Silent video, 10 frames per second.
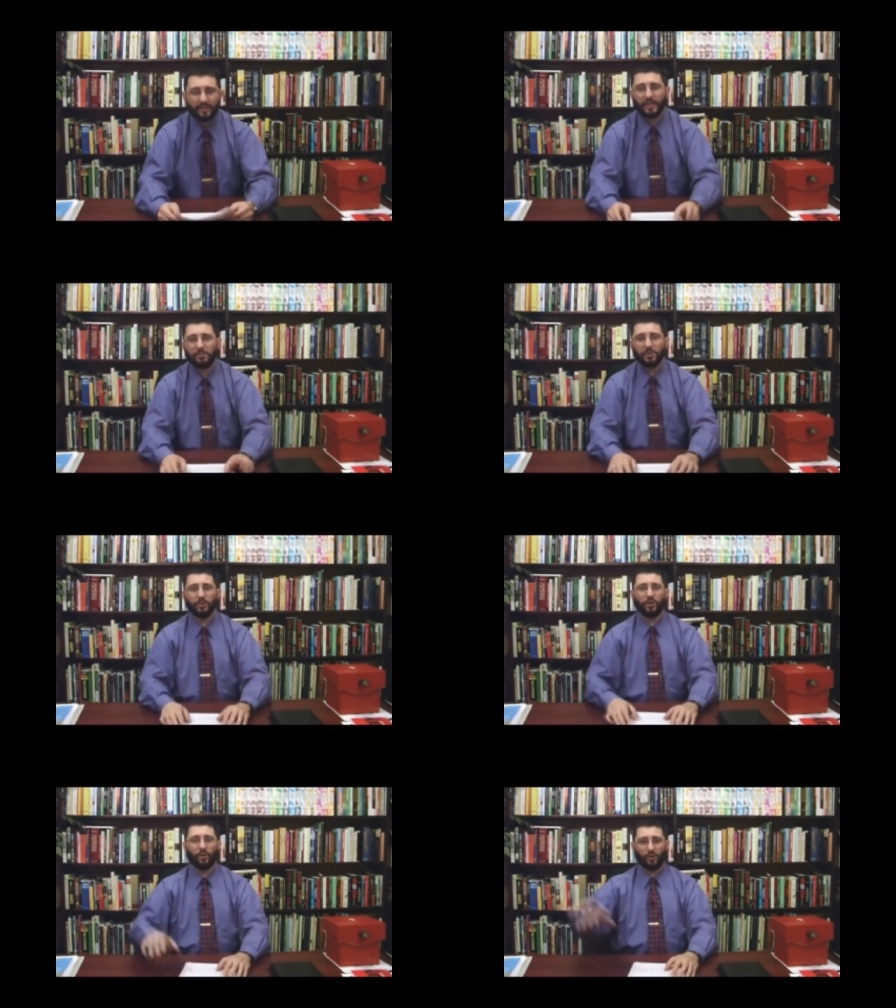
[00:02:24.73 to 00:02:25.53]
They
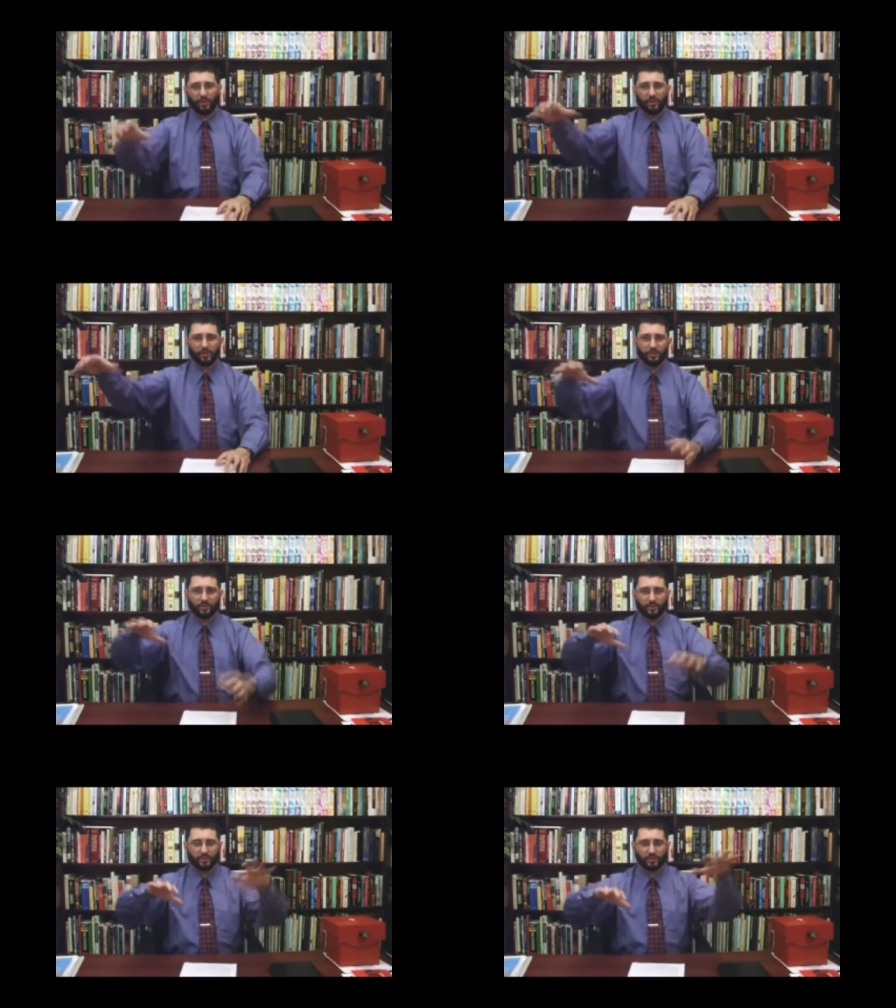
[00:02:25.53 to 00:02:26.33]
build on
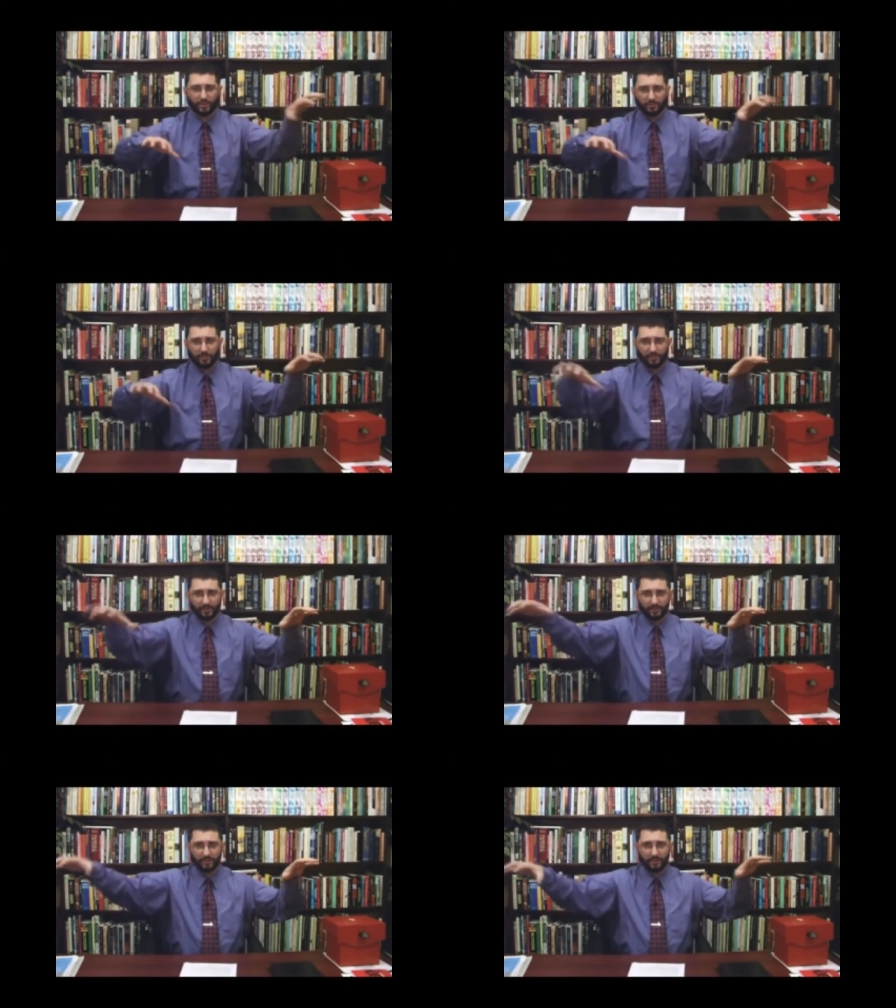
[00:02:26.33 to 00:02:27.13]
to the church
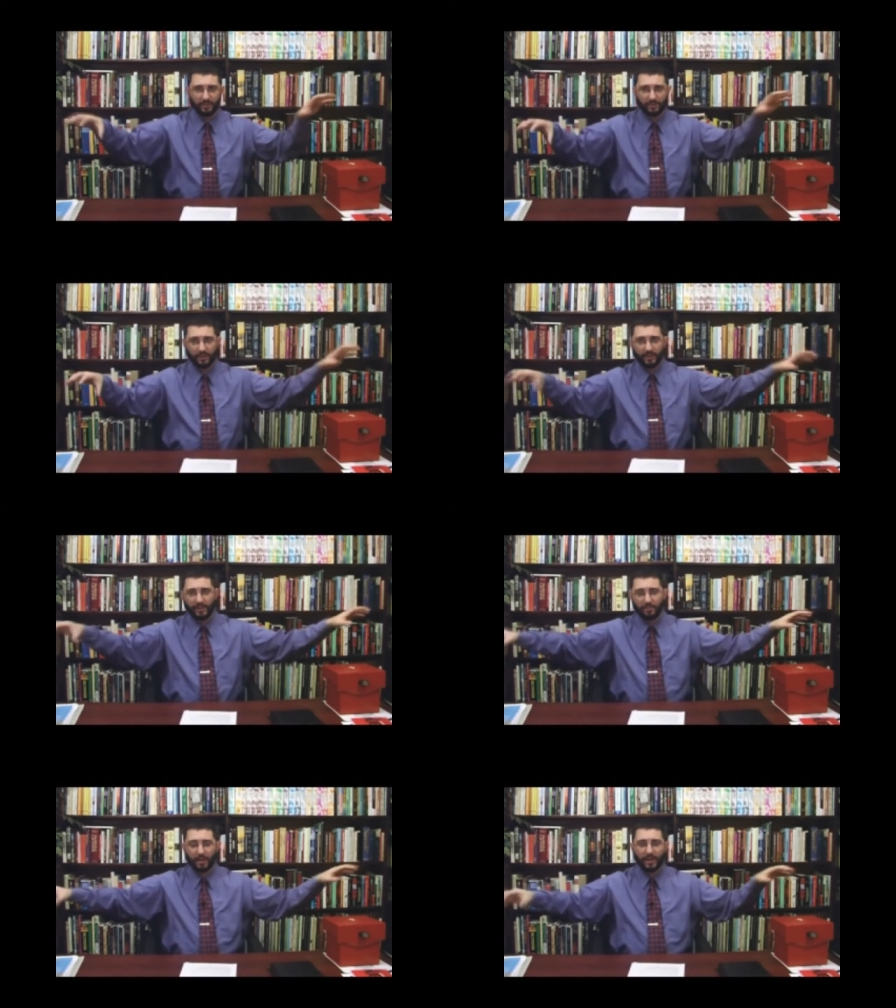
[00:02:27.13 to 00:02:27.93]
building.
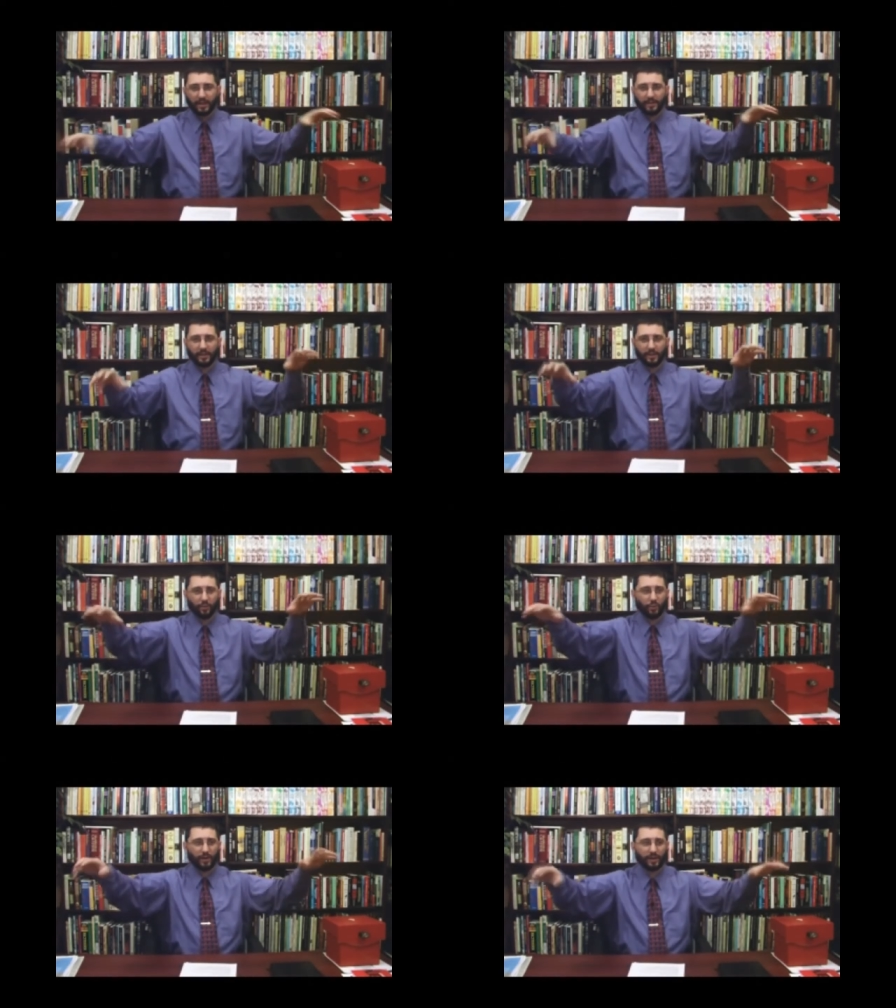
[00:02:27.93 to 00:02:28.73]
And they buy and they
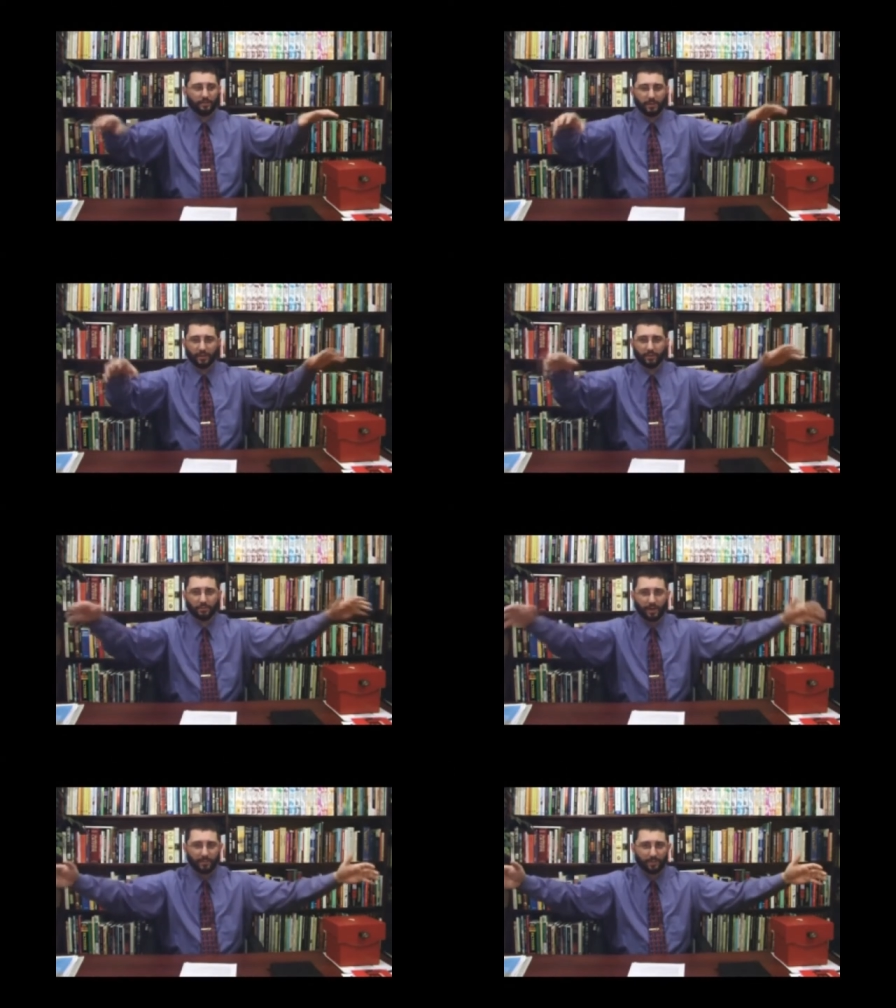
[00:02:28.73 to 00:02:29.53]
acquire bigger
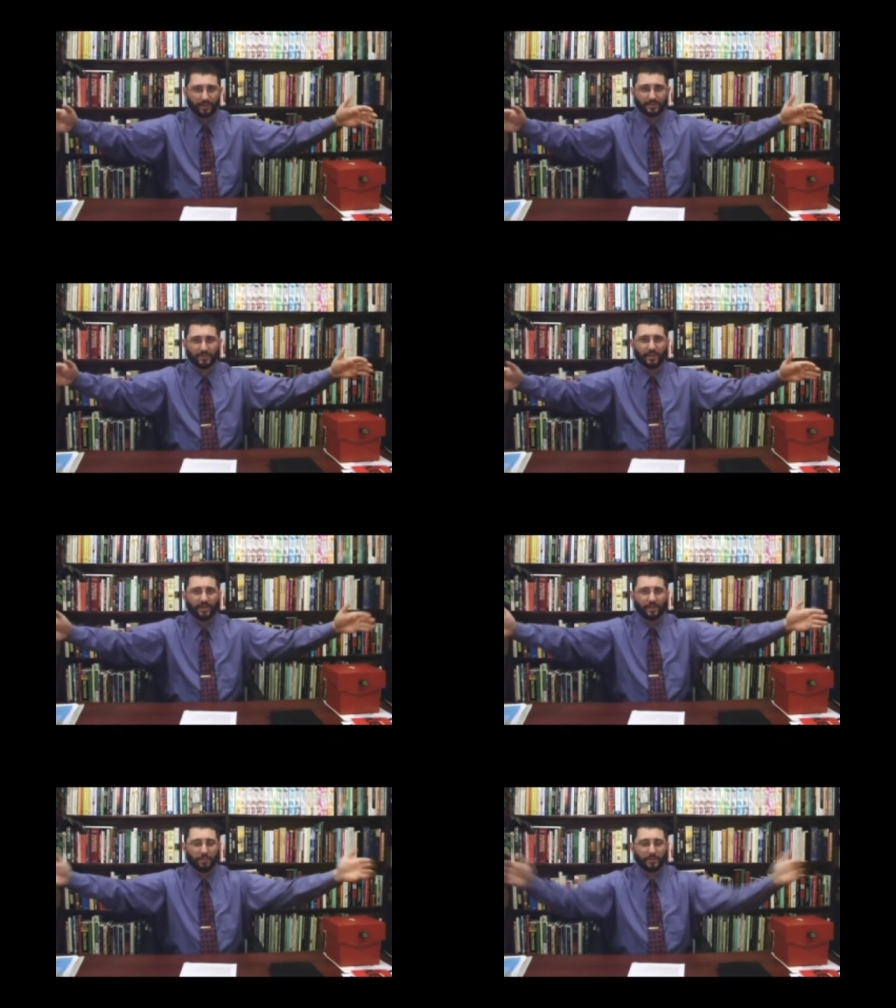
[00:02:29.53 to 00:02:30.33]
properties,
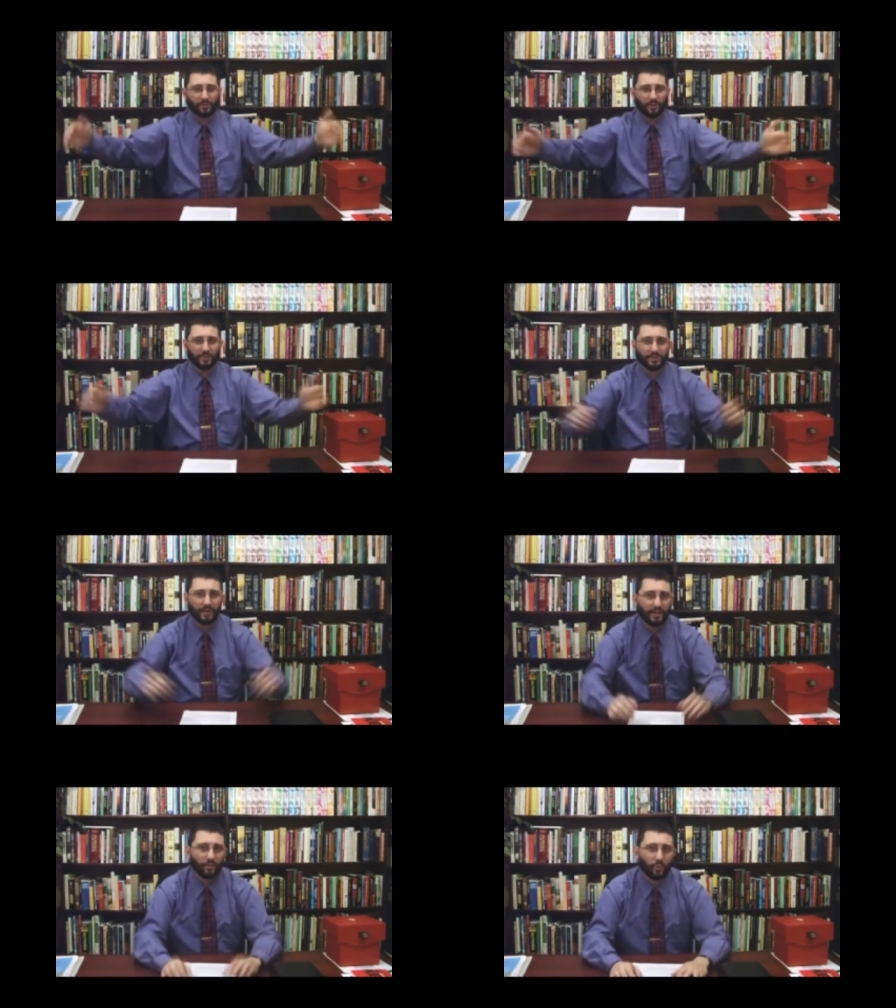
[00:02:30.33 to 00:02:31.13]
but they're all
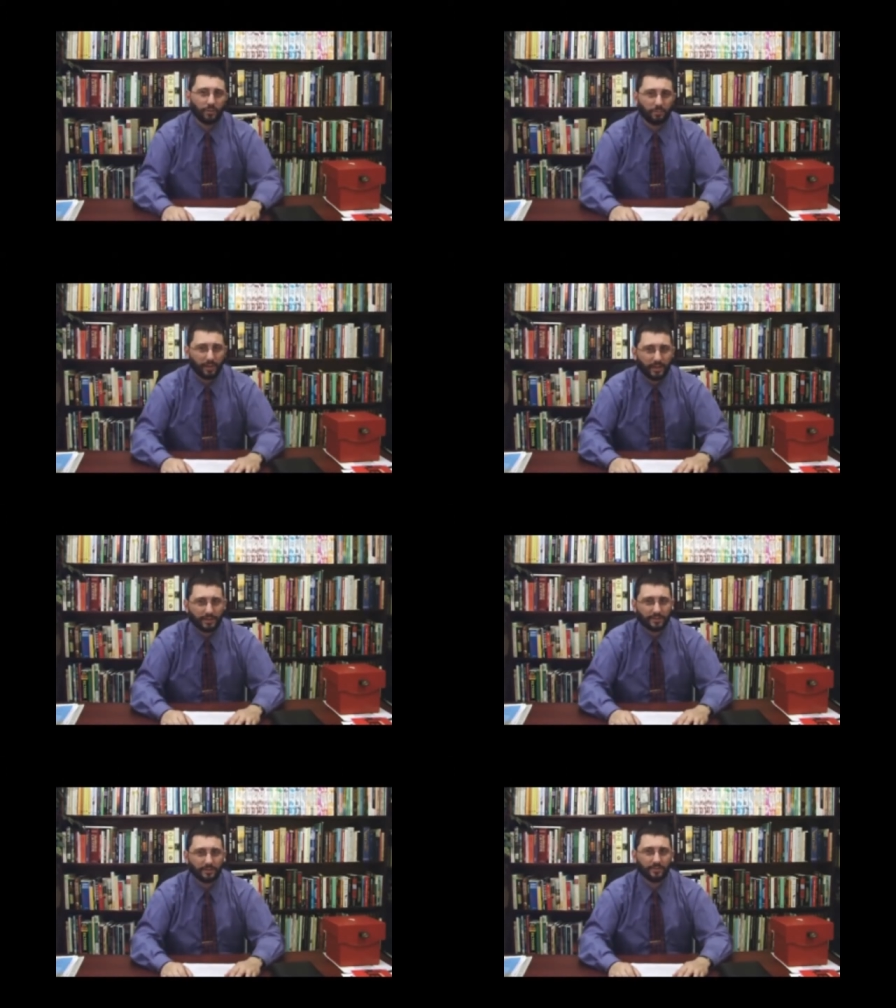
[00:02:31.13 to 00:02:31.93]
staying in one
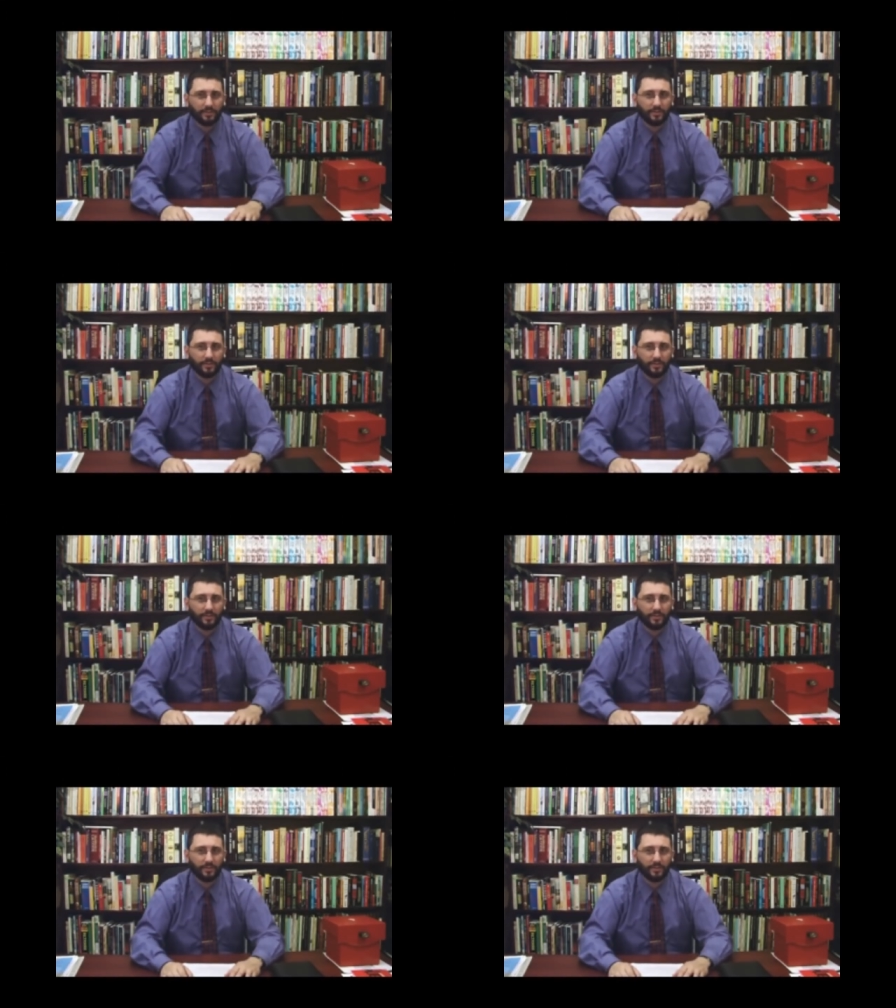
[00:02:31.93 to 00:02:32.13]
place.